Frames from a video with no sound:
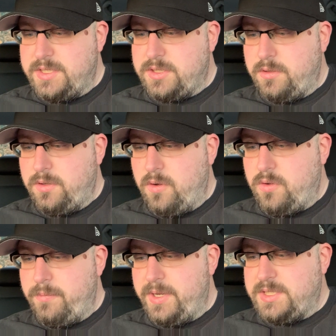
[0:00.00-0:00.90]
It's the
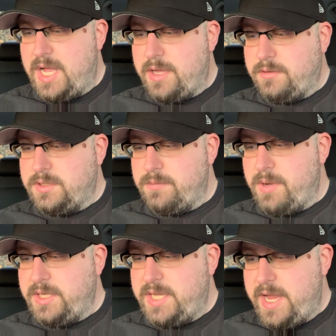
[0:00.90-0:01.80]
local McDonald's in
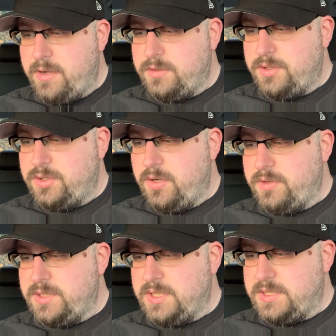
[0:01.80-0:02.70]
my town to show
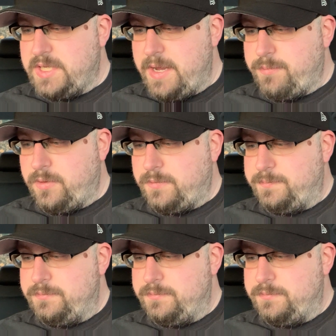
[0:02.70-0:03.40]
this example.